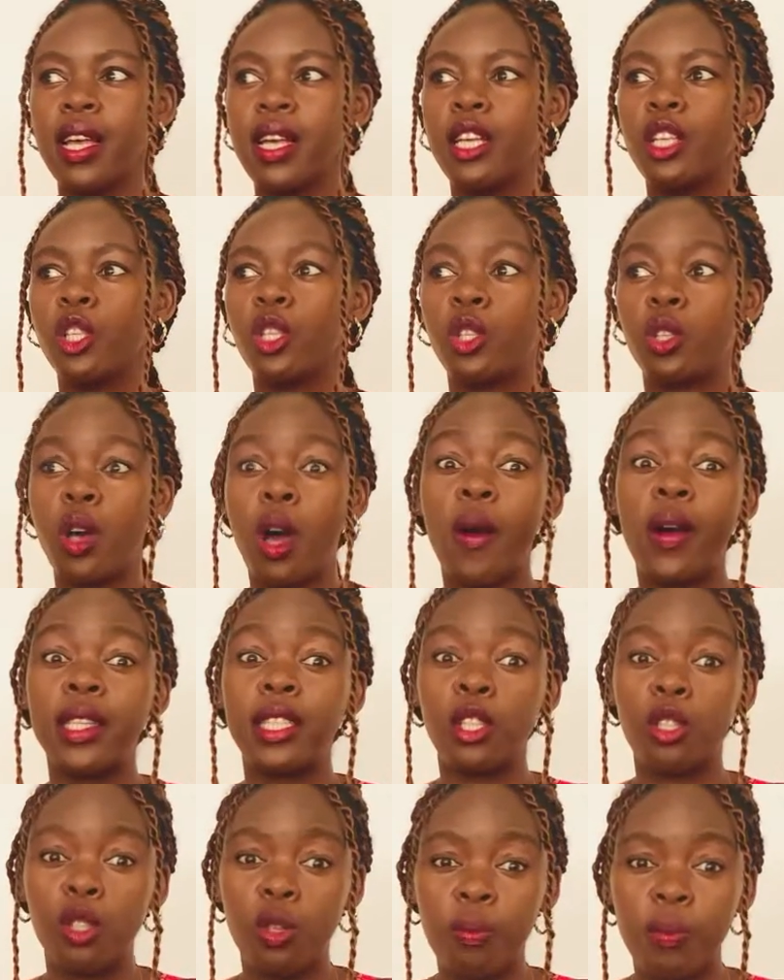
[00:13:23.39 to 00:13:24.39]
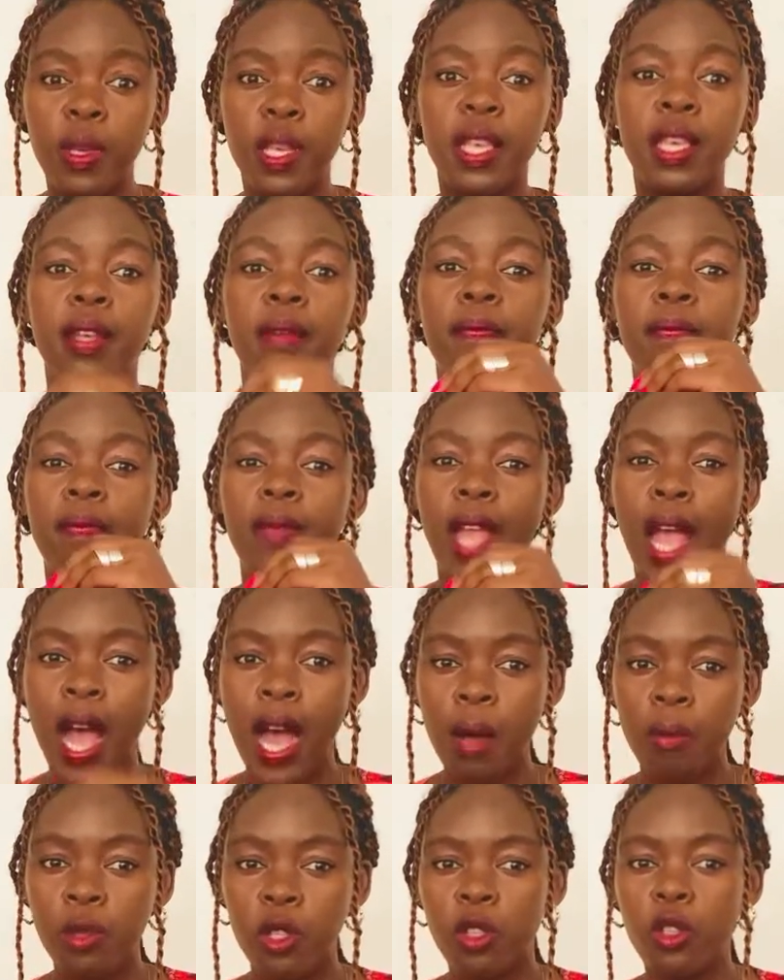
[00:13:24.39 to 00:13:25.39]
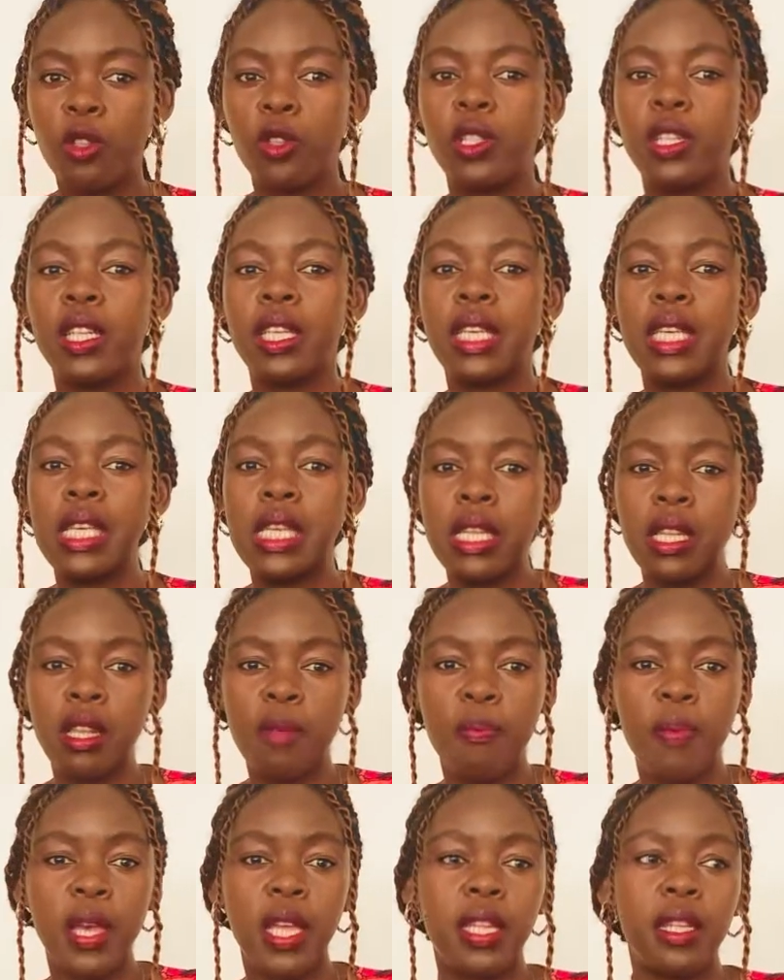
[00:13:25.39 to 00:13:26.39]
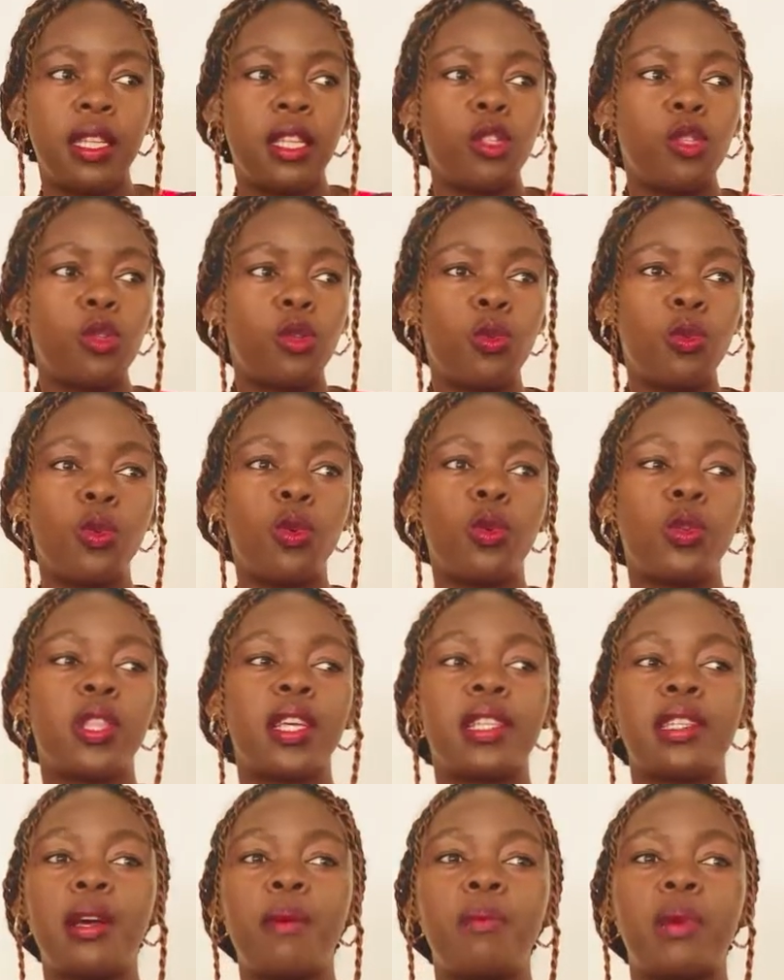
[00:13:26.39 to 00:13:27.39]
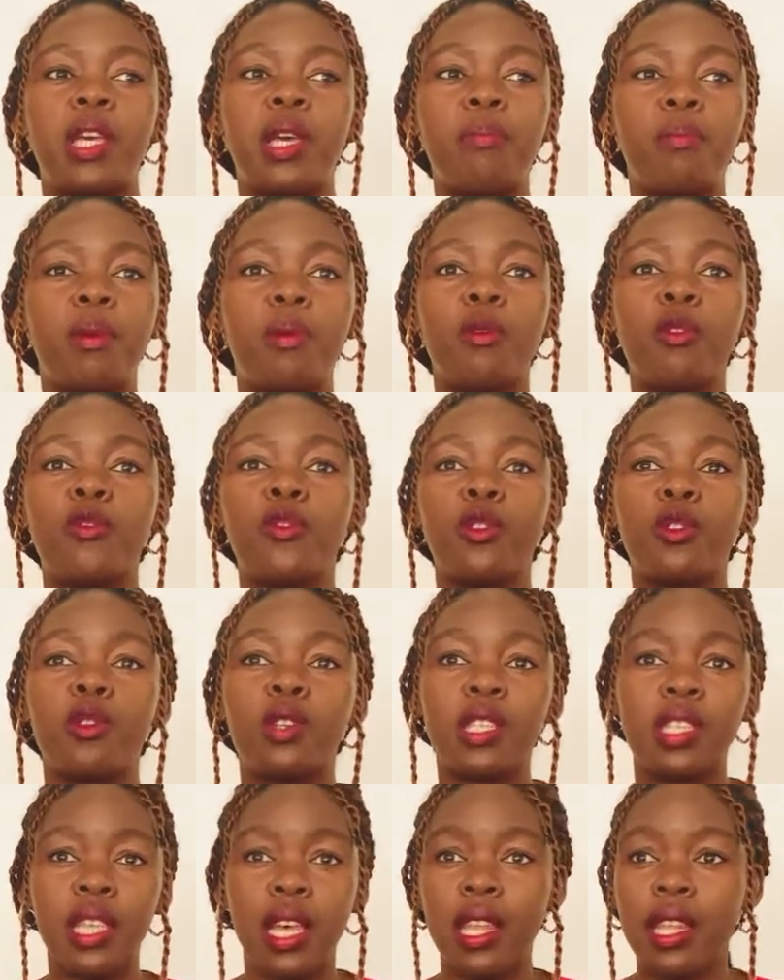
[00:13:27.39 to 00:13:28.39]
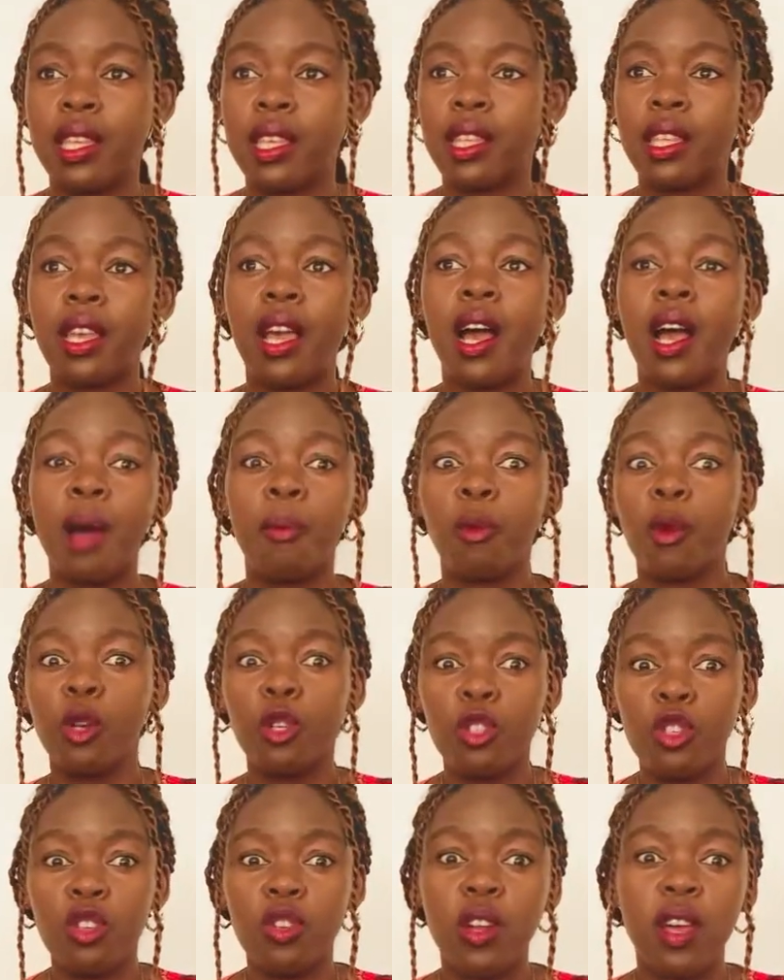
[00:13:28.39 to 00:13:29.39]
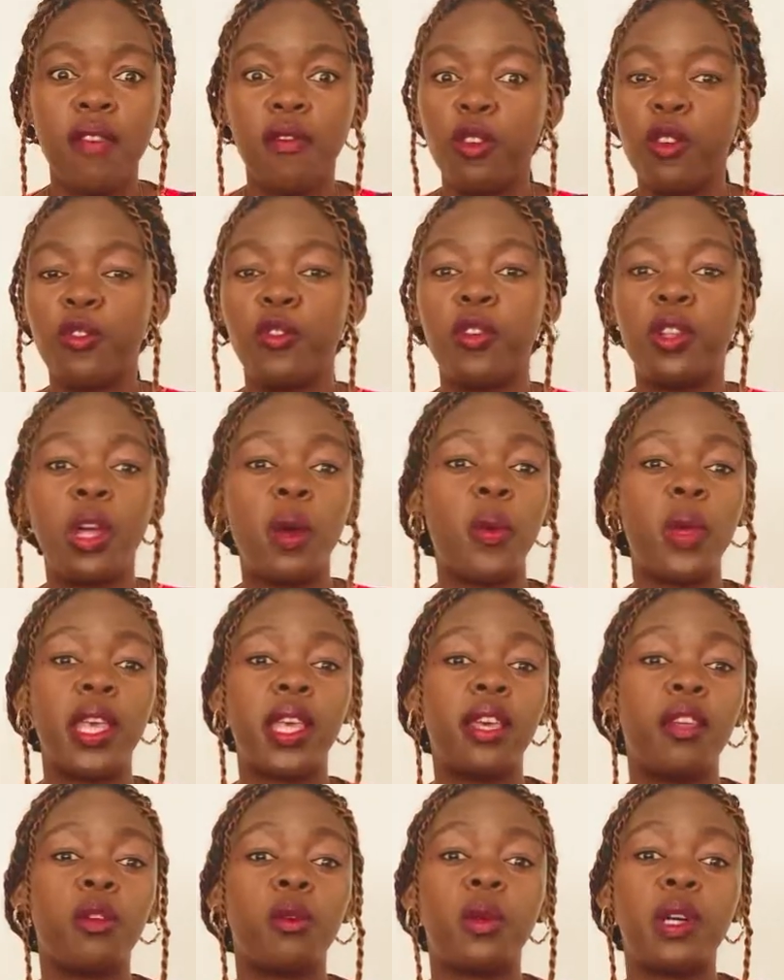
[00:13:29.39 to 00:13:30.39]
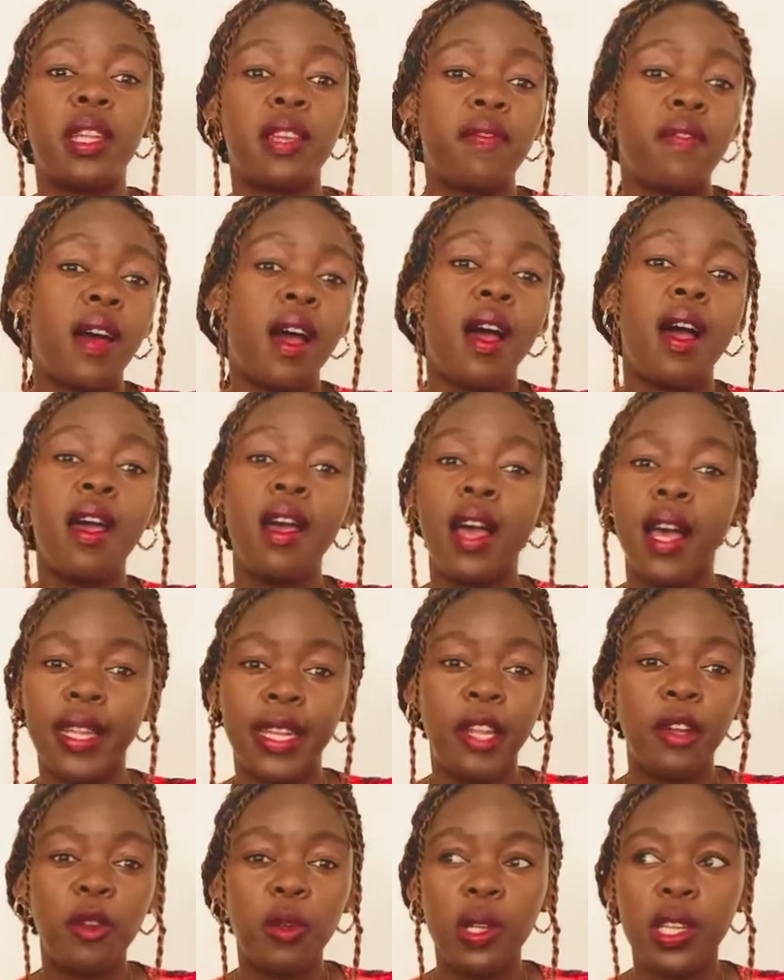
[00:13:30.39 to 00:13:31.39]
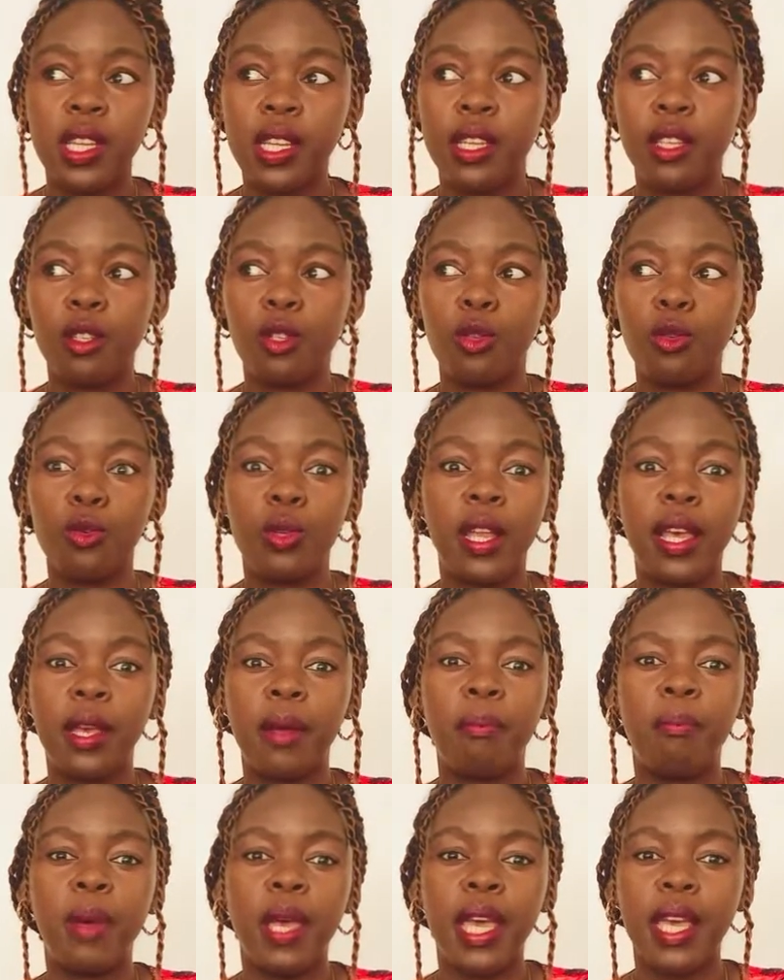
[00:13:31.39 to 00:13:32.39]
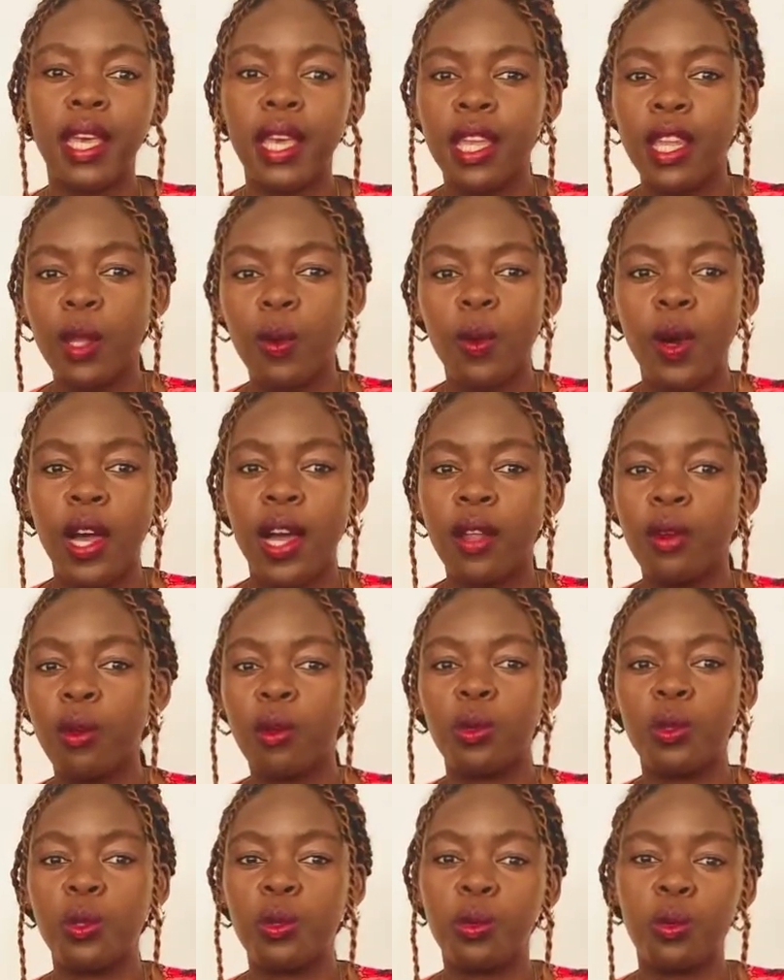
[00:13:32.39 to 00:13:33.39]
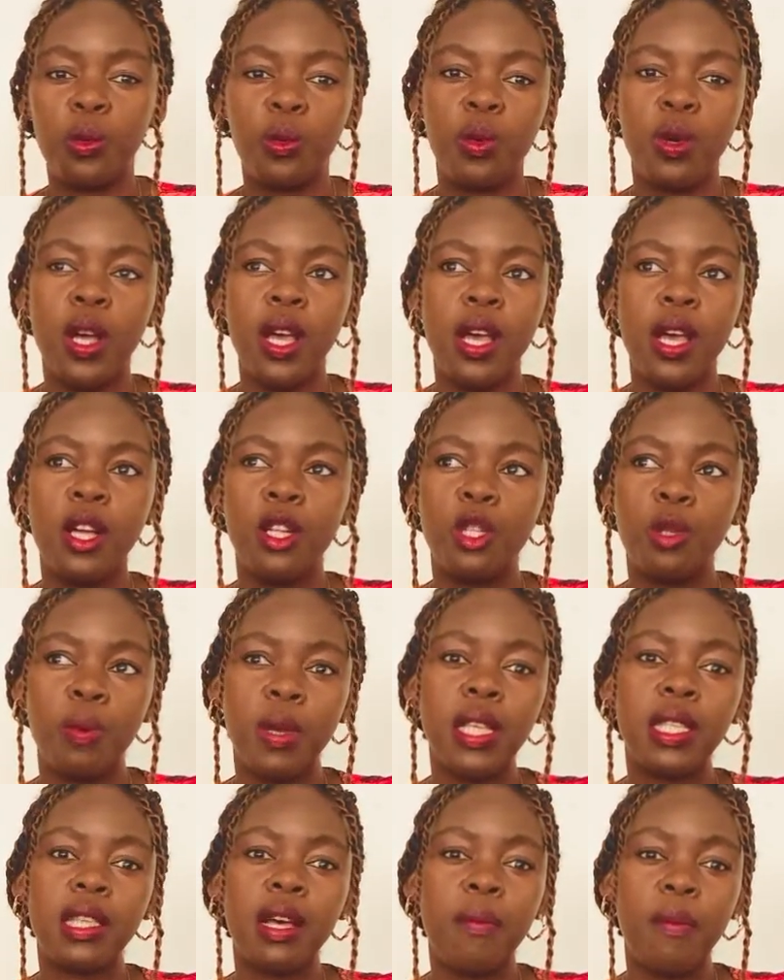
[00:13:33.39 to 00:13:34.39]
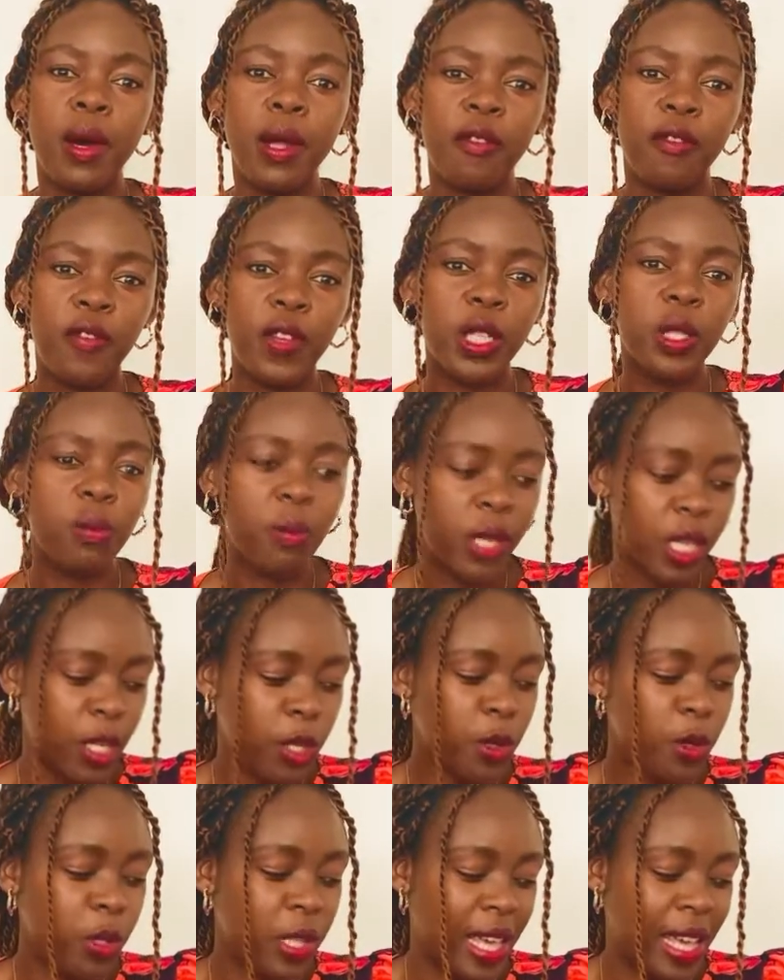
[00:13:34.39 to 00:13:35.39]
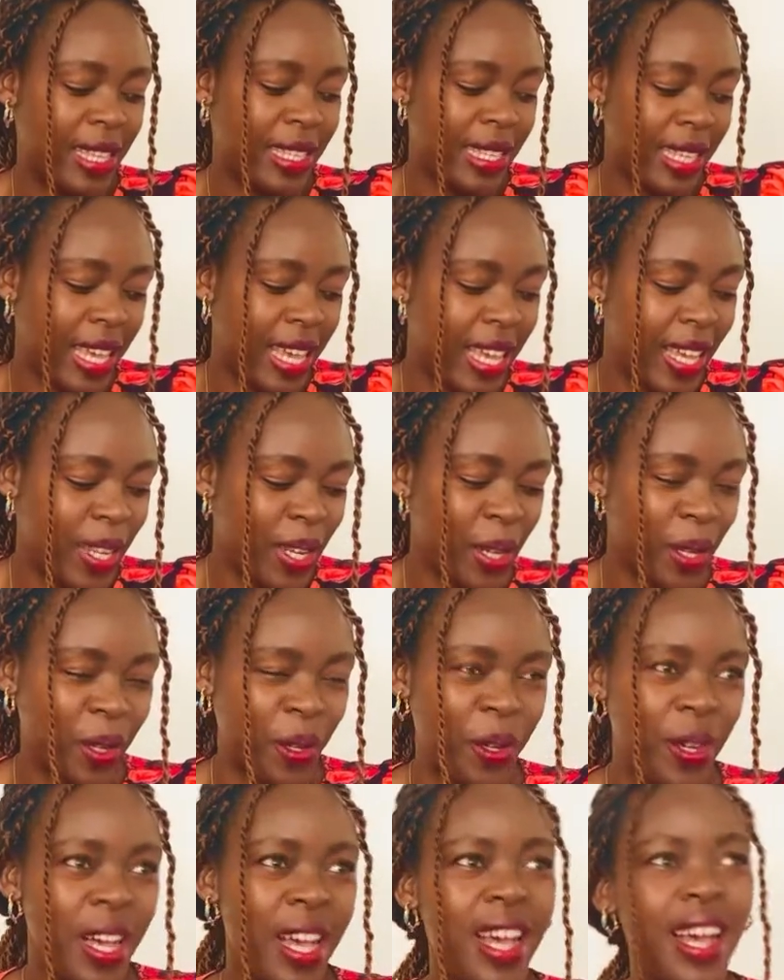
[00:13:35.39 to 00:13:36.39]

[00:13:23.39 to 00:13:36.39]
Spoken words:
So I wanted to be absolutely independent, to know that I'm capable of, you know, deciding I'm going to drive off for the weekend or whatever, and I don't need to like beg anyone or to make someone fit me into their schedule.